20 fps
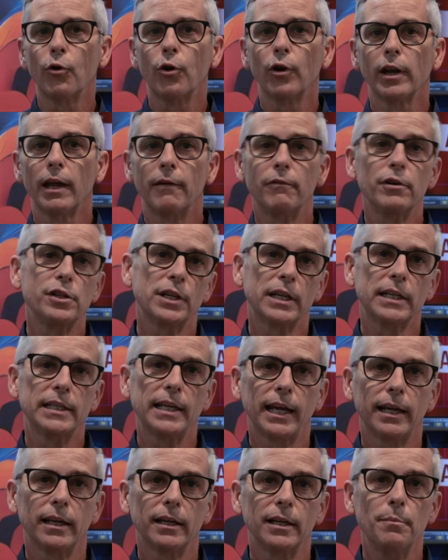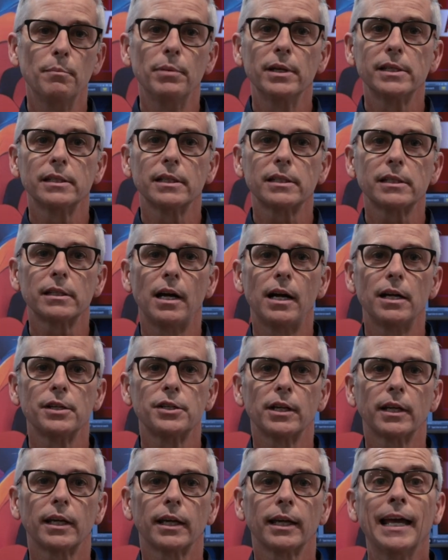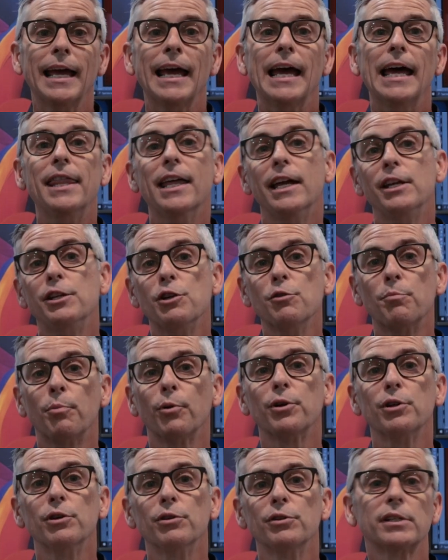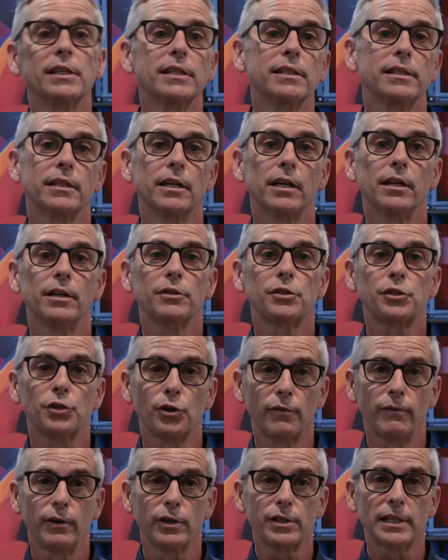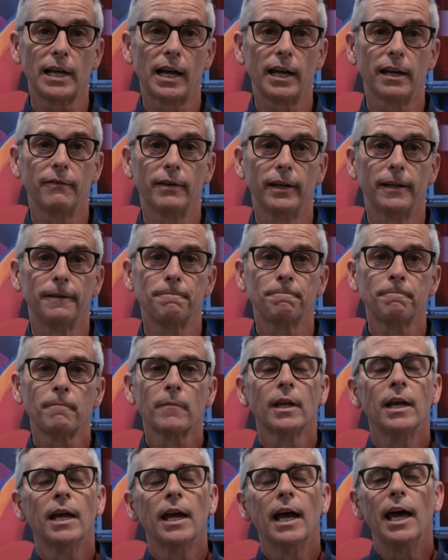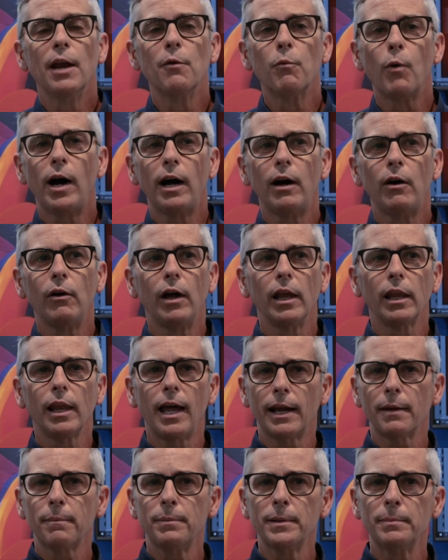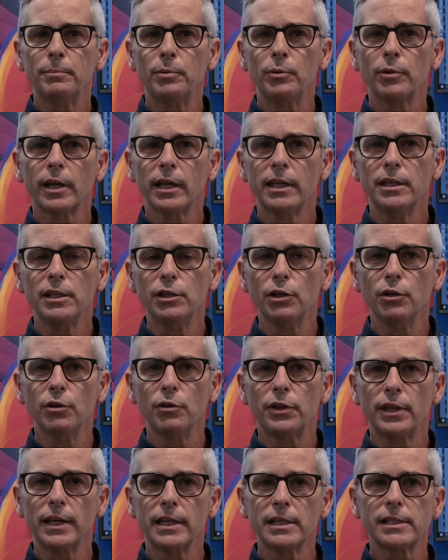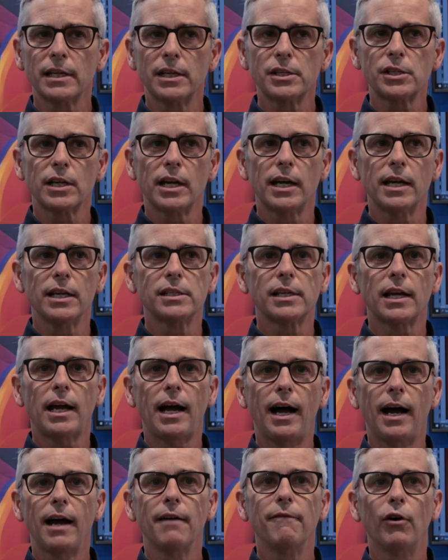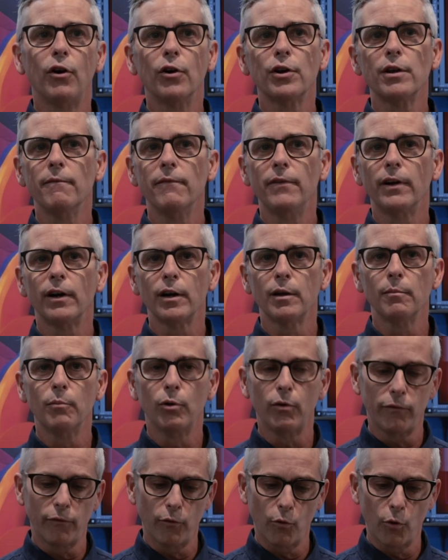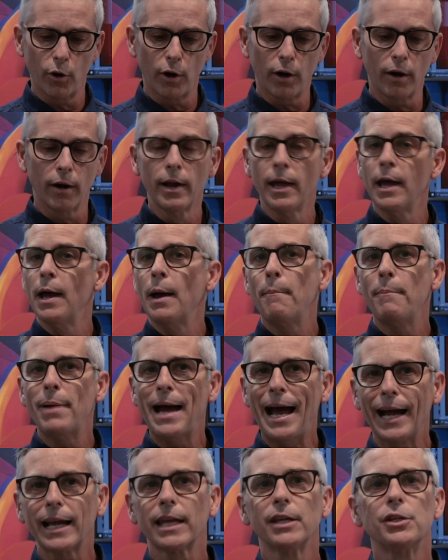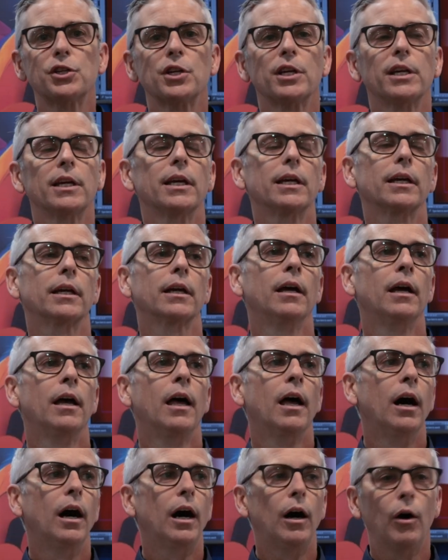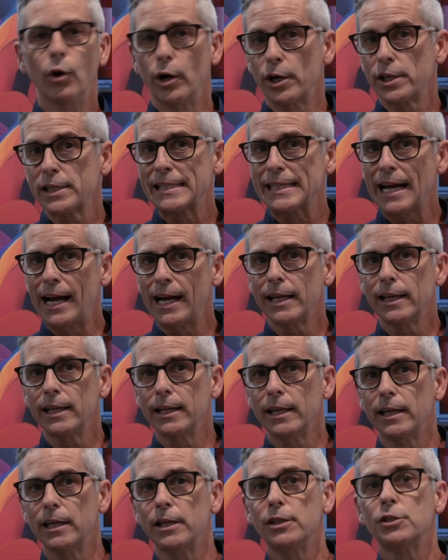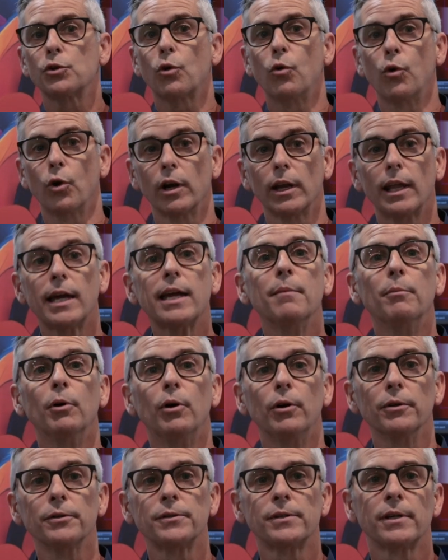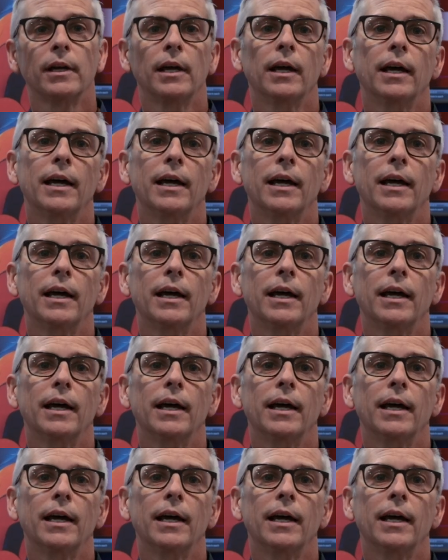for leveraging data and business logic, and then UProduce is the server side of it. And while a lot of people can do things such as high volume variable for packaging or signage or labels,